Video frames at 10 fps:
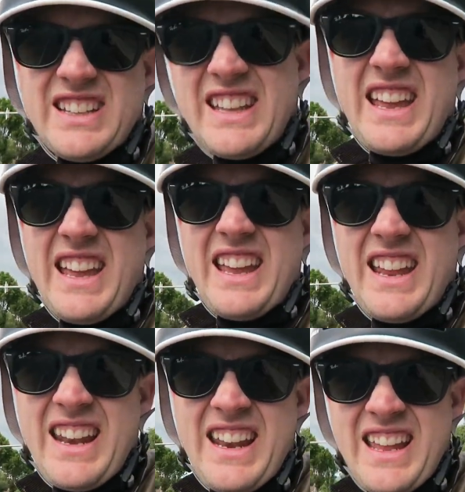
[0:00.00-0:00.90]

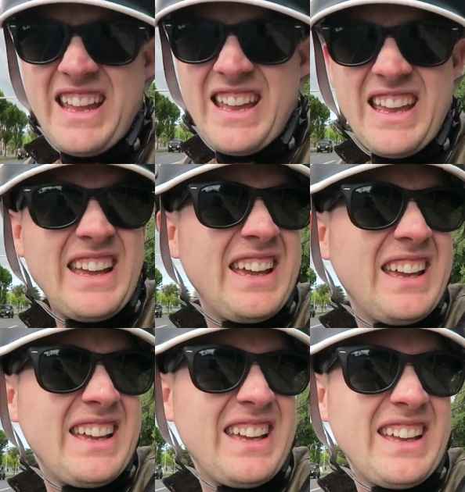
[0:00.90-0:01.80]
then
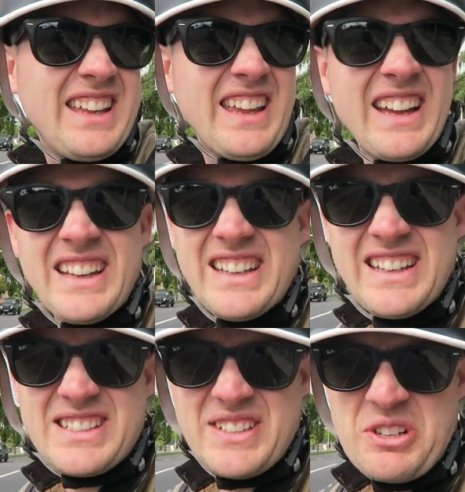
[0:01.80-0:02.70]
yeah,
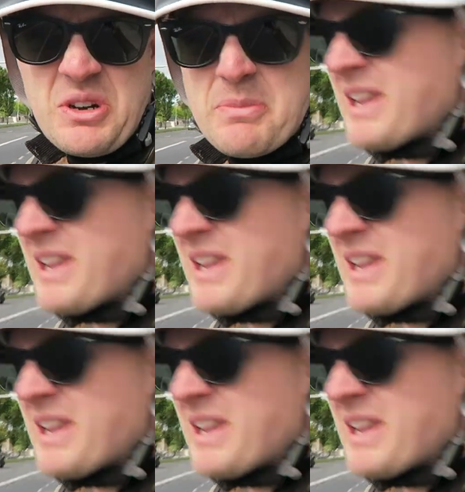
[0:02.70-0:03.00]
I didn't quite